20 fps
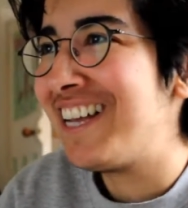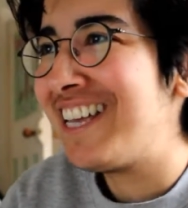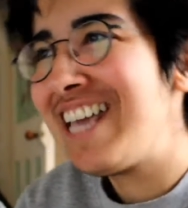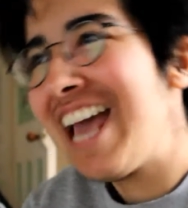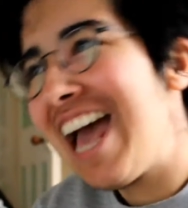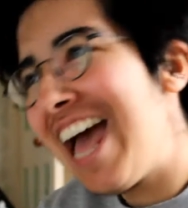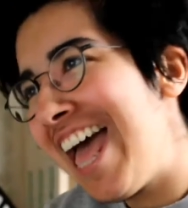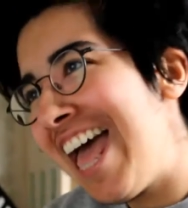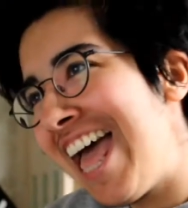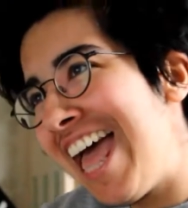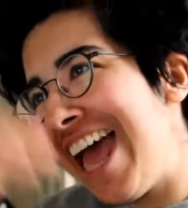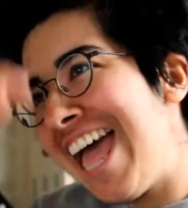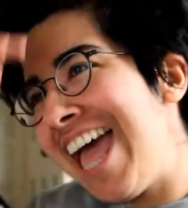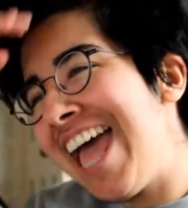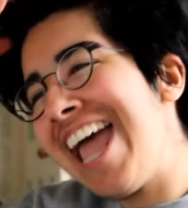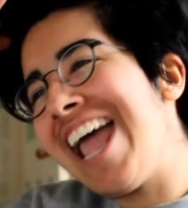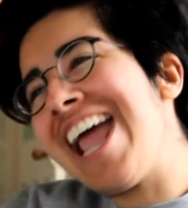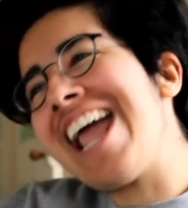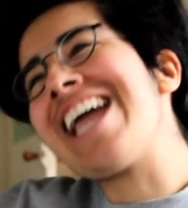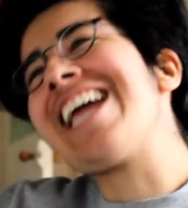
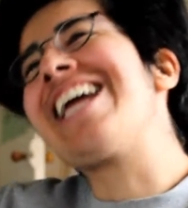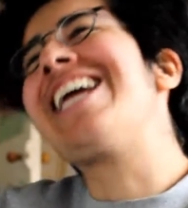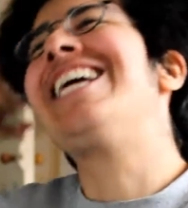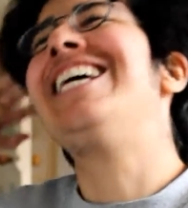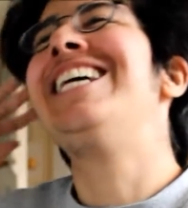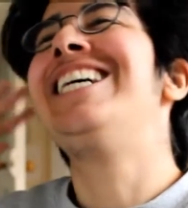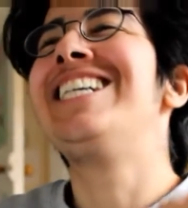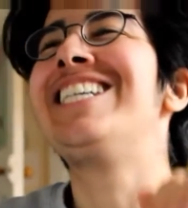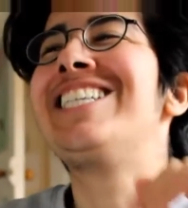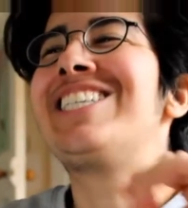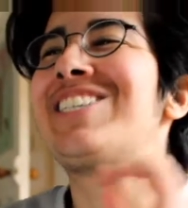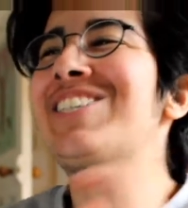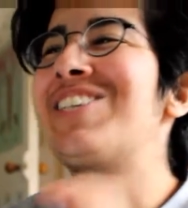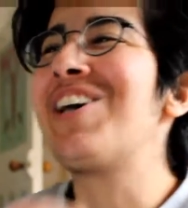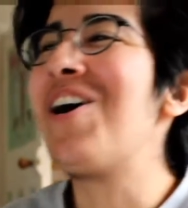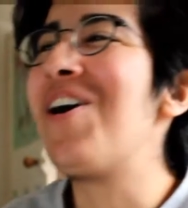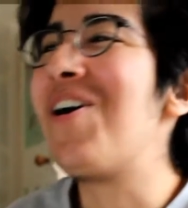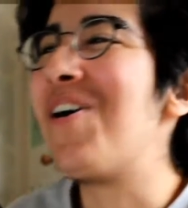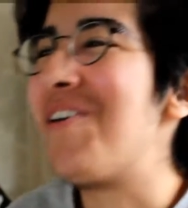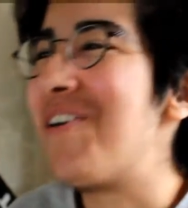Yay!
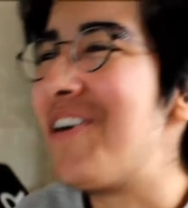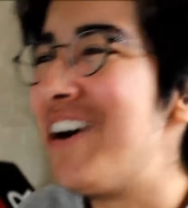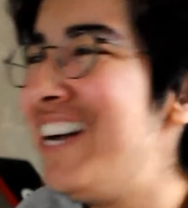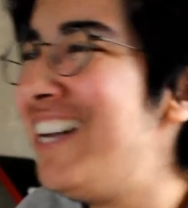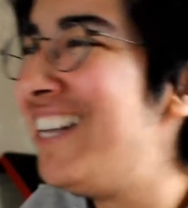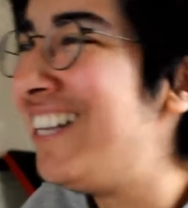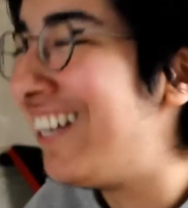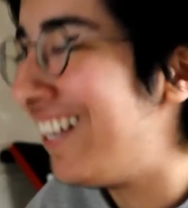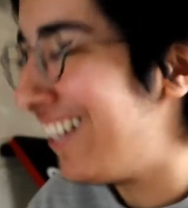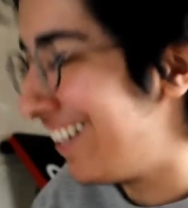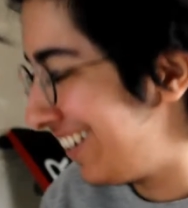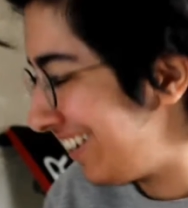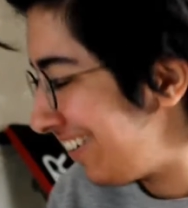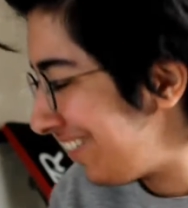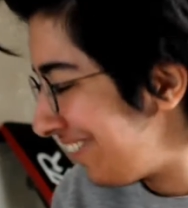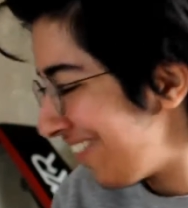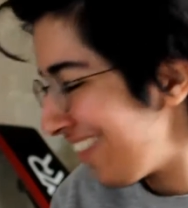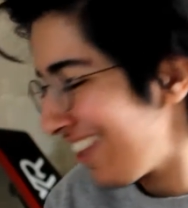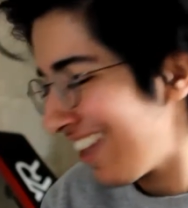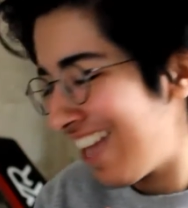So,
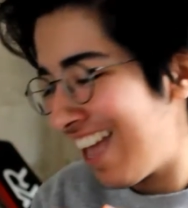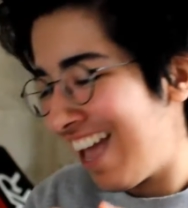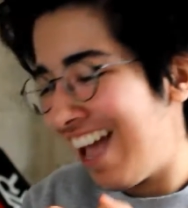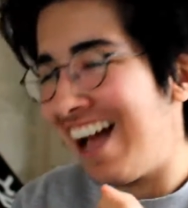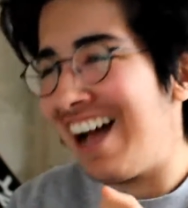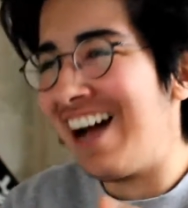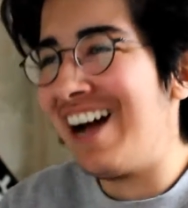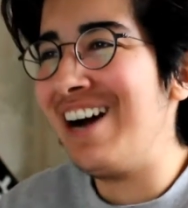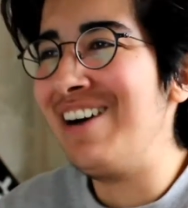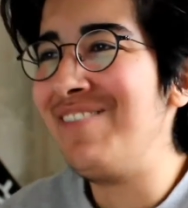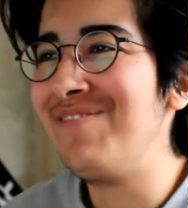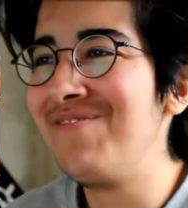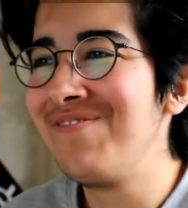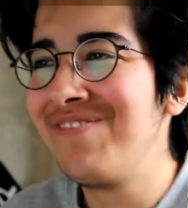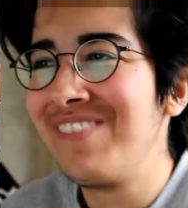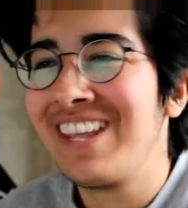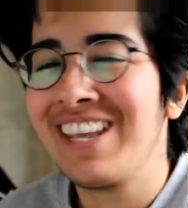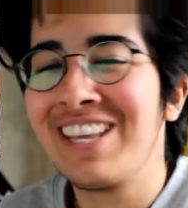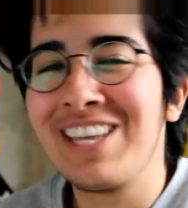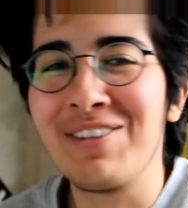
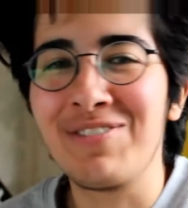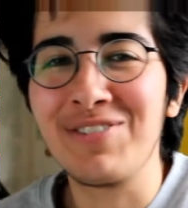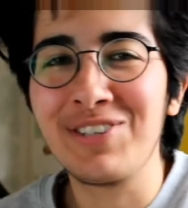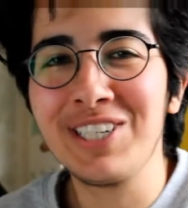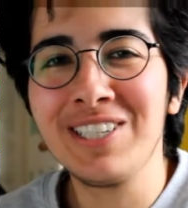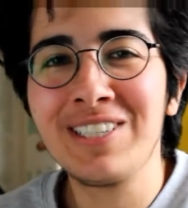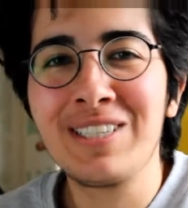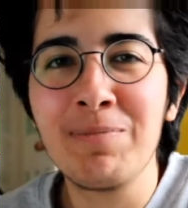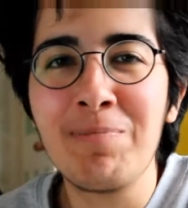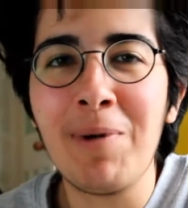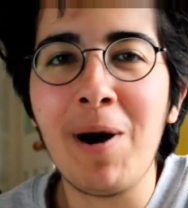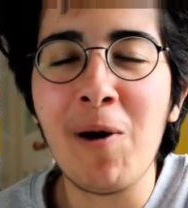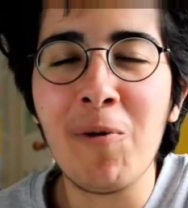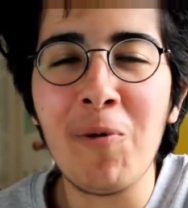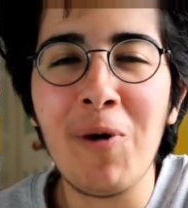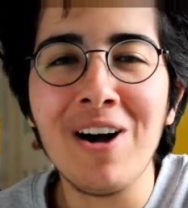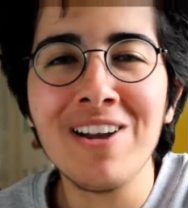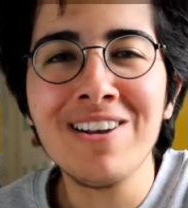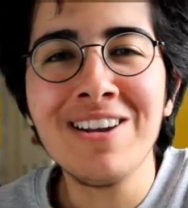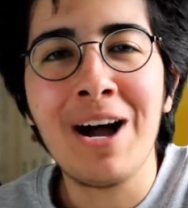if you didn't see
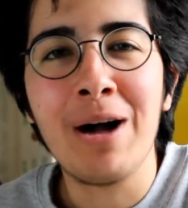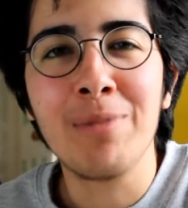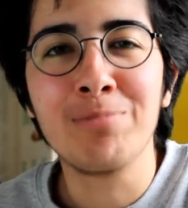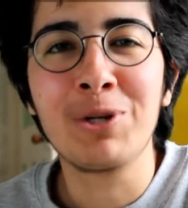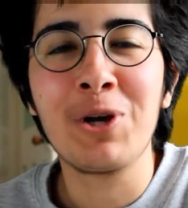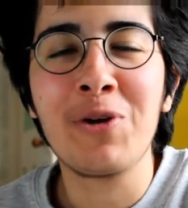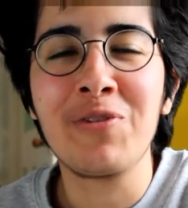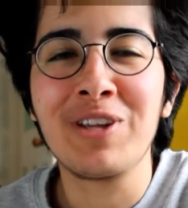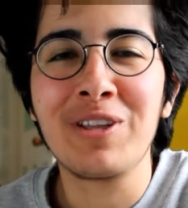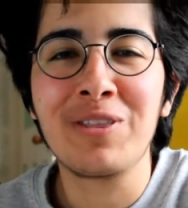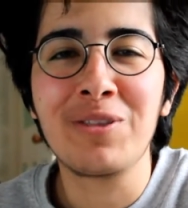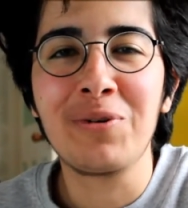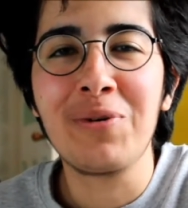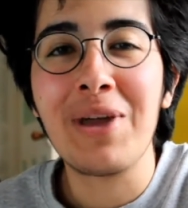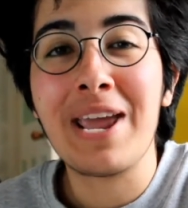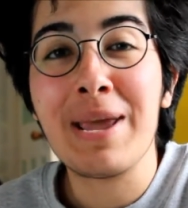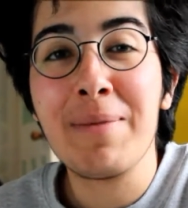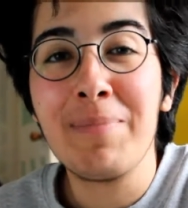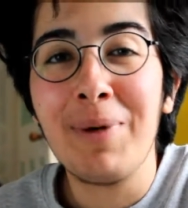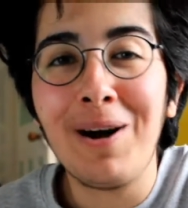part 1, I'm going through
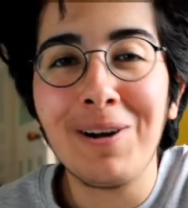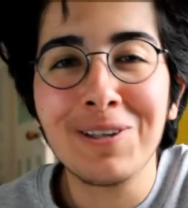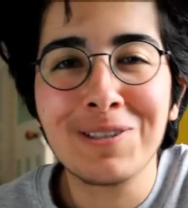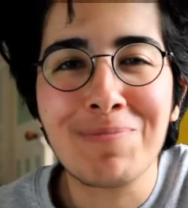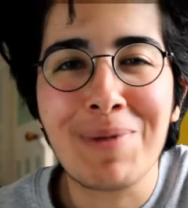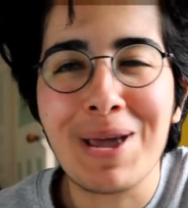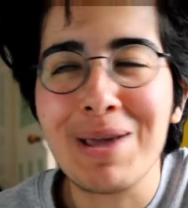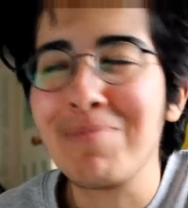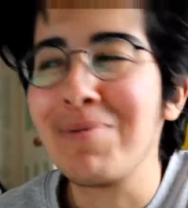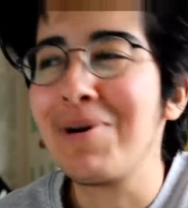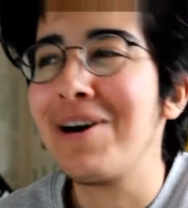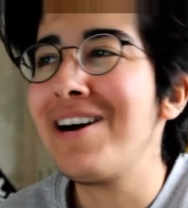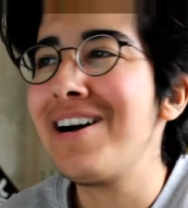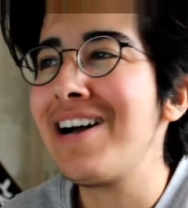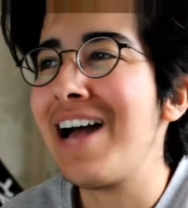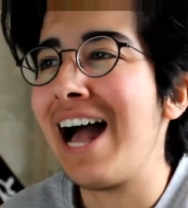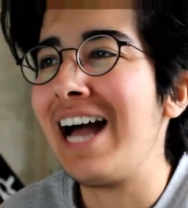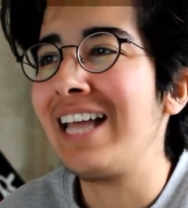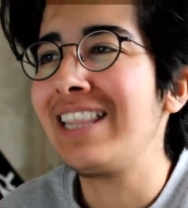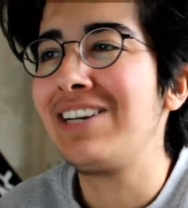a past
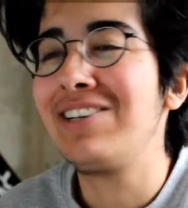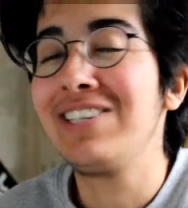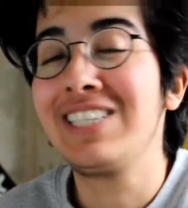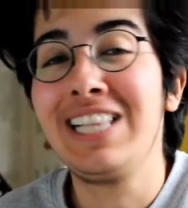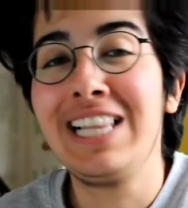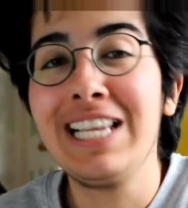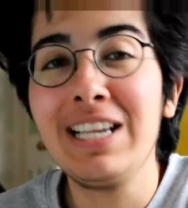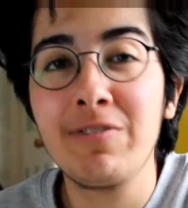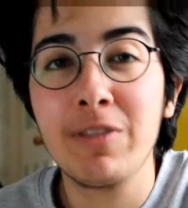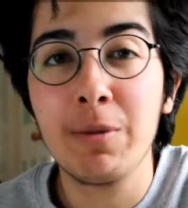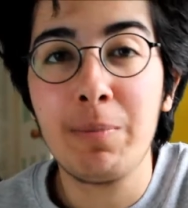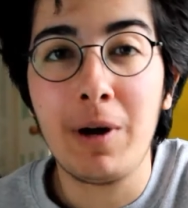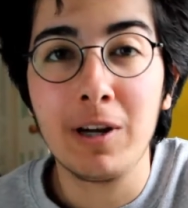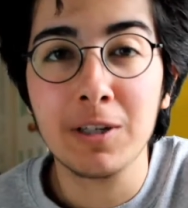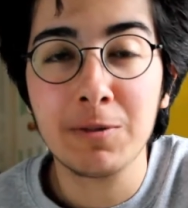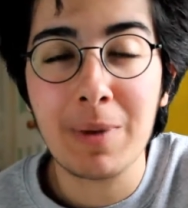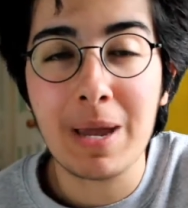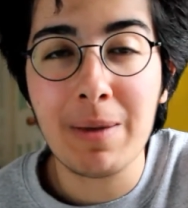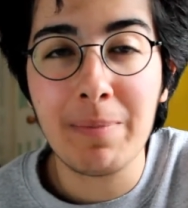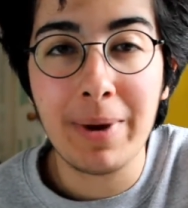paper, and there's a link for the
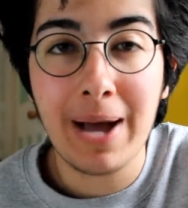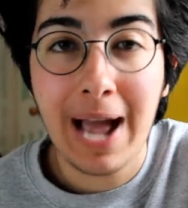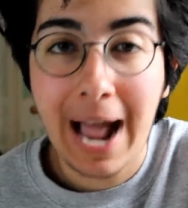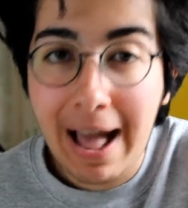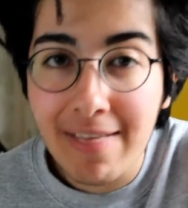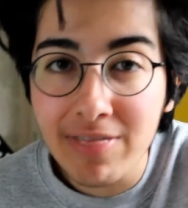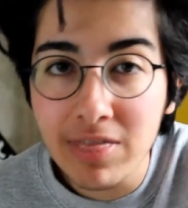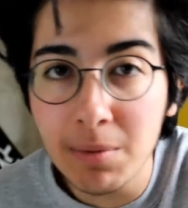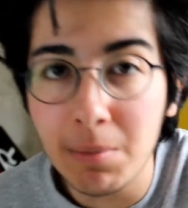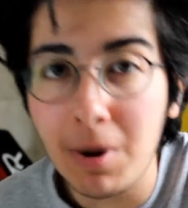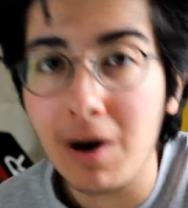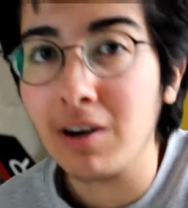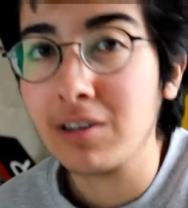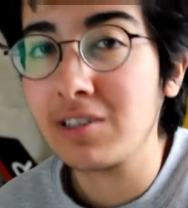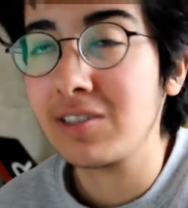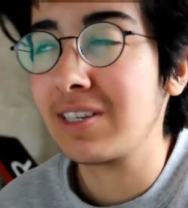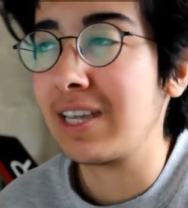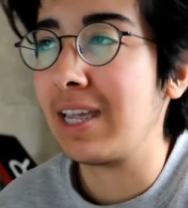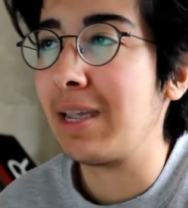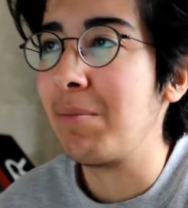past paper and the
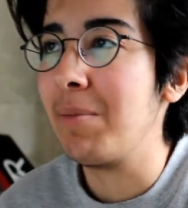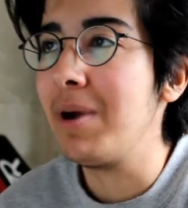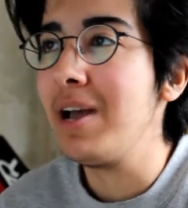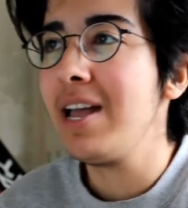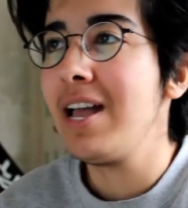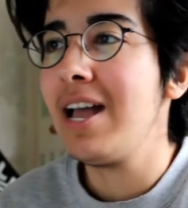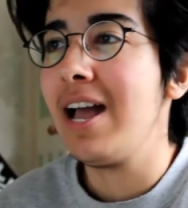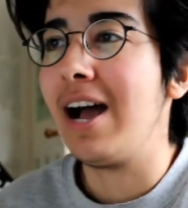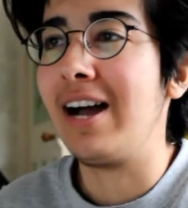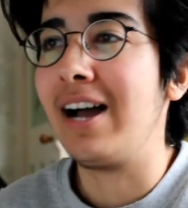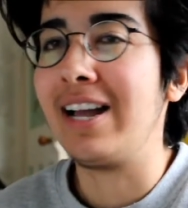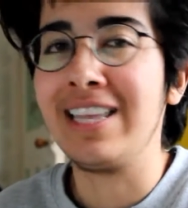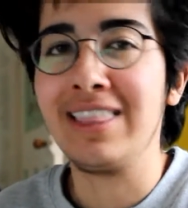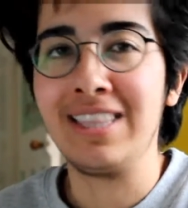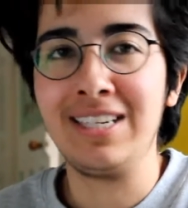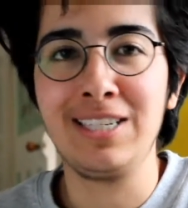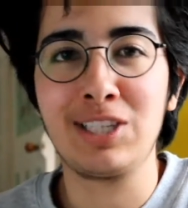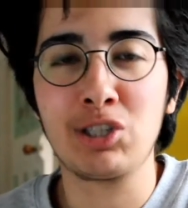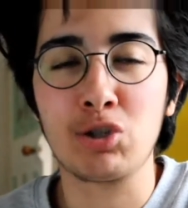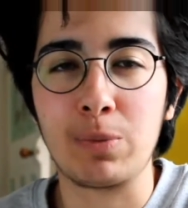mark scheme in
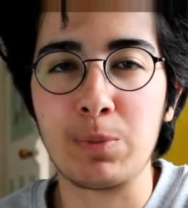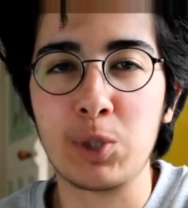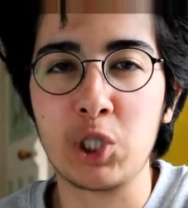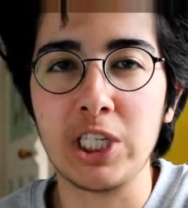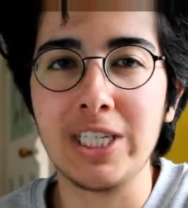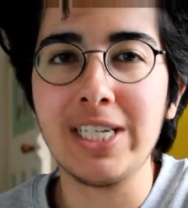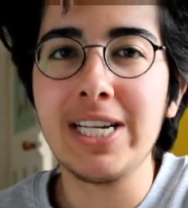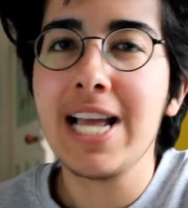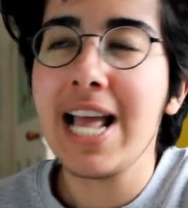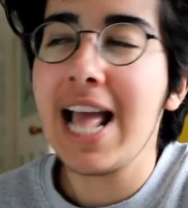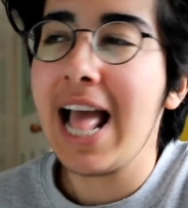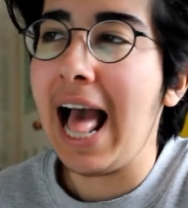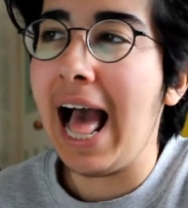the description.